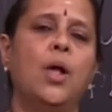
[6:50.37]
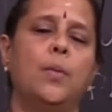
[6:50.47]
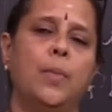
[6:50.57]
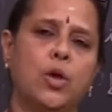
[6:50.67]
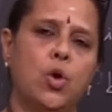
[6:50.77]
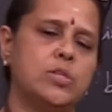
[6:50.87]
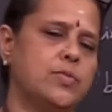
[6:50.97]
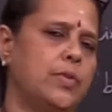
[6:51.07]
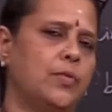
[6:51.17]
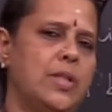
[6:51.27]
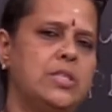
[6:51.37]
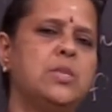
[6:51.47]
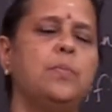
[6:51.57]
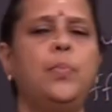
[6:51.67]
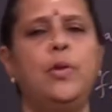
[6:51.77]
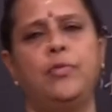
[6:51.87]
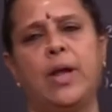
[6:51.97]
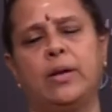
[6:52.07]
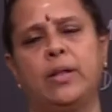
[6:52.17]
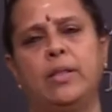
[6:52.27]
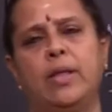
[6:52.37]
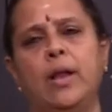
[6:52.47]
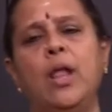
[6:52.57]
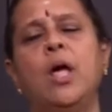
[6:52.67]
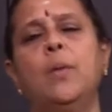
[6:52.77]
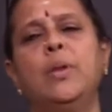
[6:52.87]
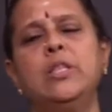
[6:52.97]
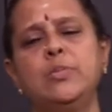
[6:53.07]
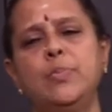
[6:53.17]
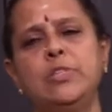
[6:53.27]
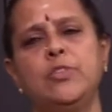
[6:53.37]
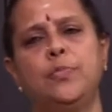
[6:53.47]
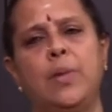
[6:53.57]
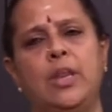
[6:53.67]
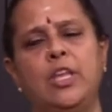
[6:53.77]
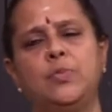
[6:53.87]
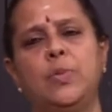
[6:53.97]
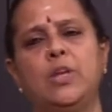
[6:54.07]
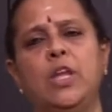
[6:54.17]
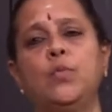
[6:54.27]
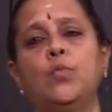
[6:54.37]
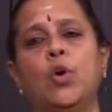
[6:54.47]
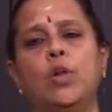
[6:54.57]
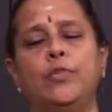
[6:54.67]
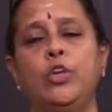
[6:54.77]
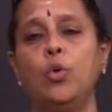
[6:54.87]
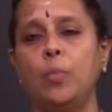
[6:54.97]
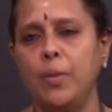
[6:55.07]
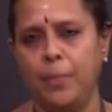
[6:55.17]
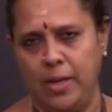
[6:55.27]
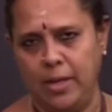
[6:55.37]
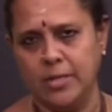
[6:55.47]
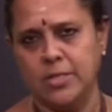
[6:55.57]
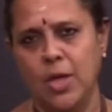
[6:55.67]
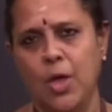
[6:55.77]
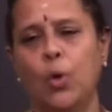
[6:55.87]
because of the one simple factor that principles of management involve human beings